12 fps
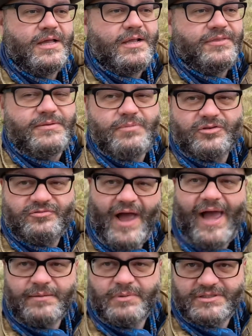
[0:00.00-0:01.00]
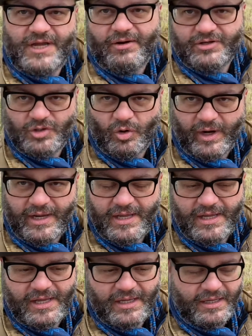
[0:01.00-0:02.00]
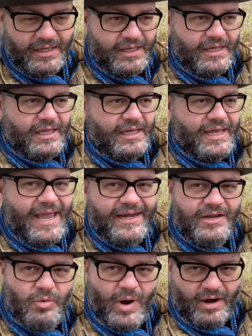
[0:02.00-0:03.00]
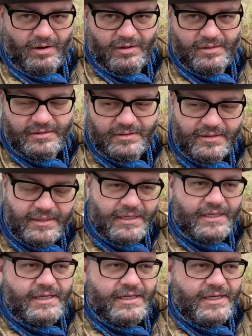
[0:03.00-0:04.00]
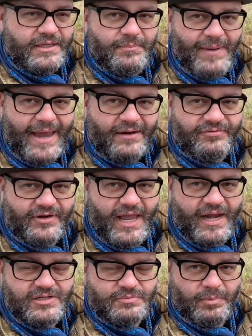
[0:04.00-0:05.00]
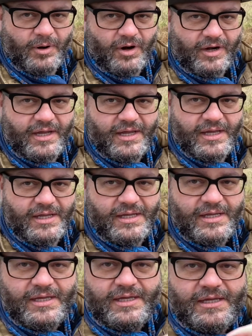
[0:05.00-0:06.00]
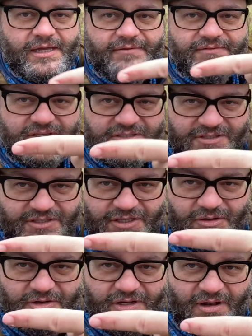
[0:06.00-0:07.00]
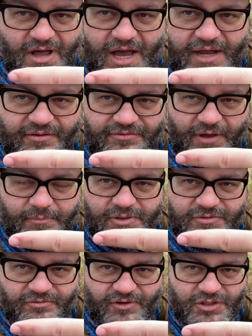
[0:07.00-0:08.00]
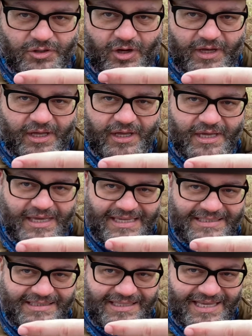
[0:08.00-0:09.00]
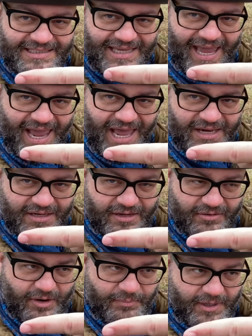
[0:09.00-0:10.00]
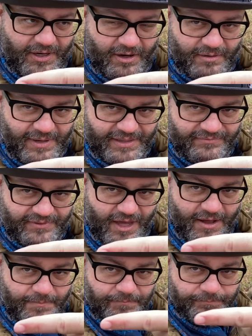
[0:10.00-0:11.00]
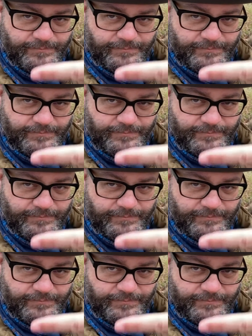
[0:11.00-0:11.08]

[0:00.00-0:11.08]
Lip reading: The most valuable territory anywhere in the battle for Gettysburg, if this is the Union line, the famous fishhook, is this end up here, my thumb.